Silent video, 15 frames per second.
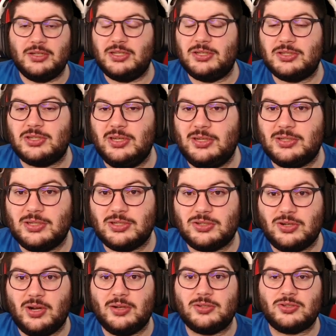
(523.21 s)
He just needs to
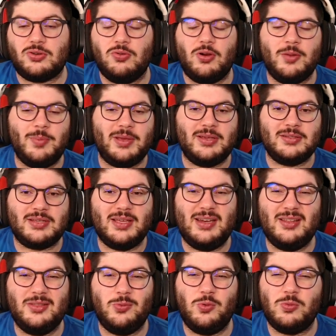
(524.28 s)
start scoring, because
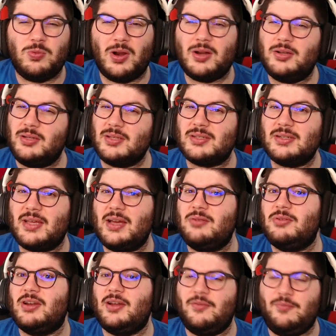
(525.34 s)
hitting the woodwork doesn't count
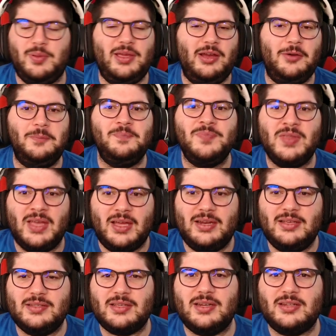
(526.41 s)
in FPL. And
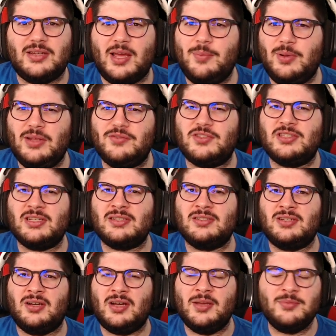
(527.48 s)
he's hit it, I believe, 6
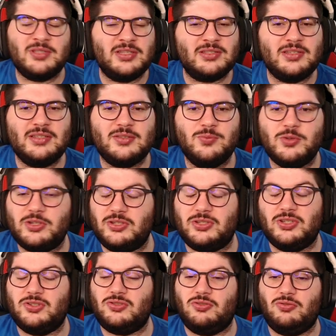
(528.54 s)
times this season, which is
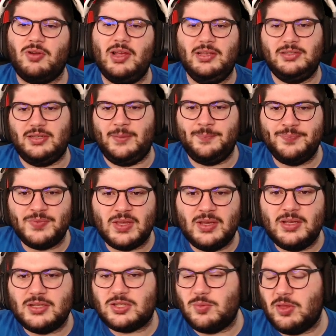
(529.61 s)
just crazy.
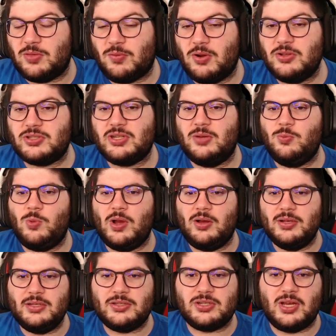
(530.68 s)
Smith Rowe's done well.
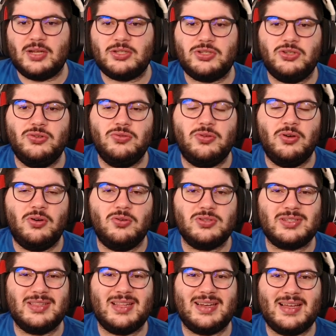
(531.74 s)
He's got 2 goals
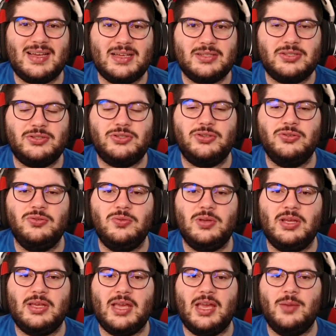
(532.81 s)
in the last 2
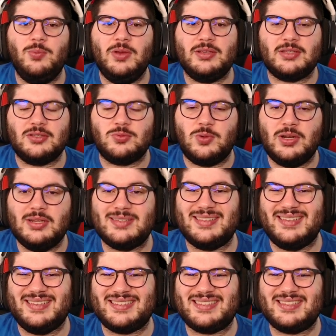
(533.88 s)
game weeks, as well as an
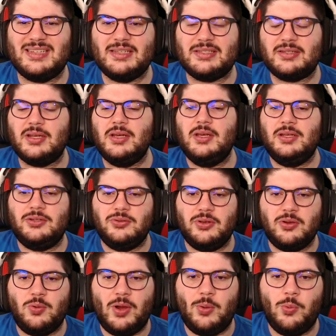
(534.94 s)
assist, doing
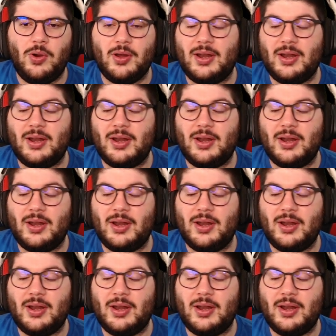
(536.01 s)
quite well.